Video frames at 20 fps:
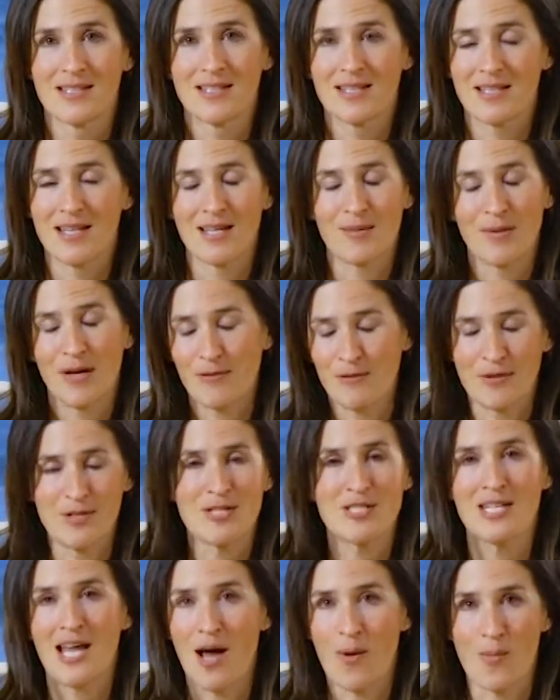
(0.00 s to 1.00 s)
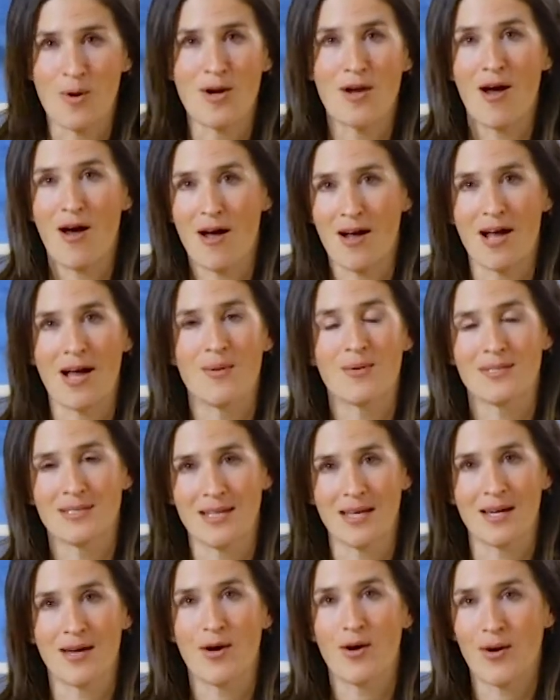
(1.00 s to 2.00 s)
like my first downward dog. I was
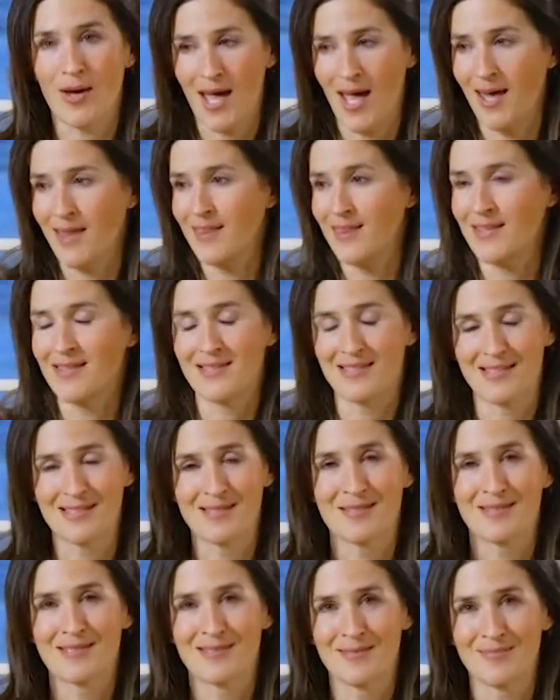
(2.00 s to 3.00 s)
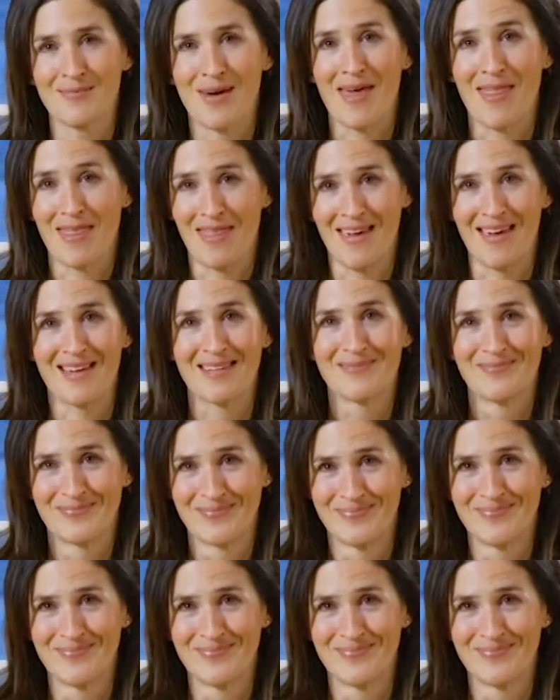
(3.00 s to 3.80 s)
like, okay, this is my thing.